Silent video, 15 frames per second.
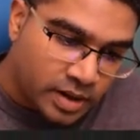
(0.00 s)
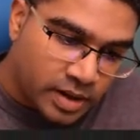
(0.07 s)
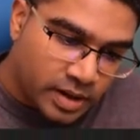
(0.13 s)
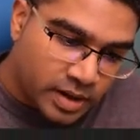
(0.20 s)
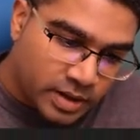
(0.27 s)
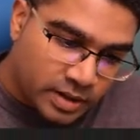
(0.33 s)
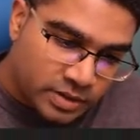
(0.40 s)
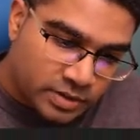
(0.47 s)

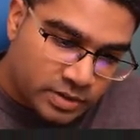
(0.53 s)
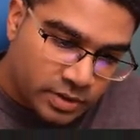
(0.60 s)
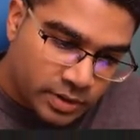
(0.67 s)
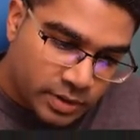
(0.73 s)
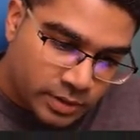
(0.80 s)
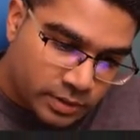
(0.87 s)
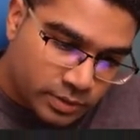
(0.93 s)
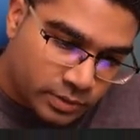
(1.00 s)
and it's
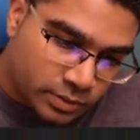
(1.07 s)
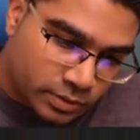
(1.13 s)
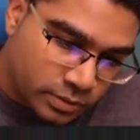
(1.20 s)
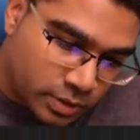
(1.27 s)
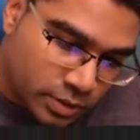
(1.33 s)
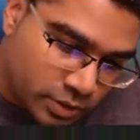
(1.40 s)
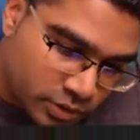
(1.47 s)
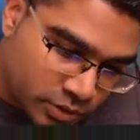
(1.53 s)
going
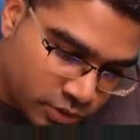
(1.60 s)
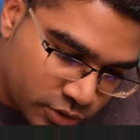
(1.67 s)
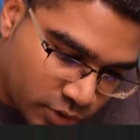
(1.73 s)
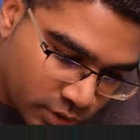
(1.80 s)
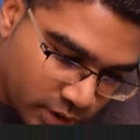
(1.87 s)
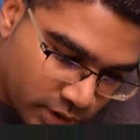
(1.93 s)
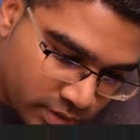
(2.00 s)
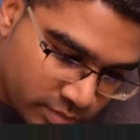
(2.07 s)
to
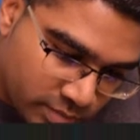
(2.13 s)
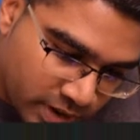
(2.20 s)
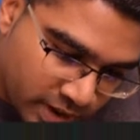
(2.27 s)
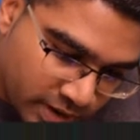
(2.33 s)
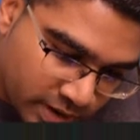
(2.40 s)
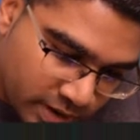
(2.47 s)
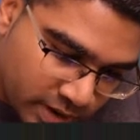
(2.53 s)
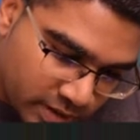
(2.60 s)
join back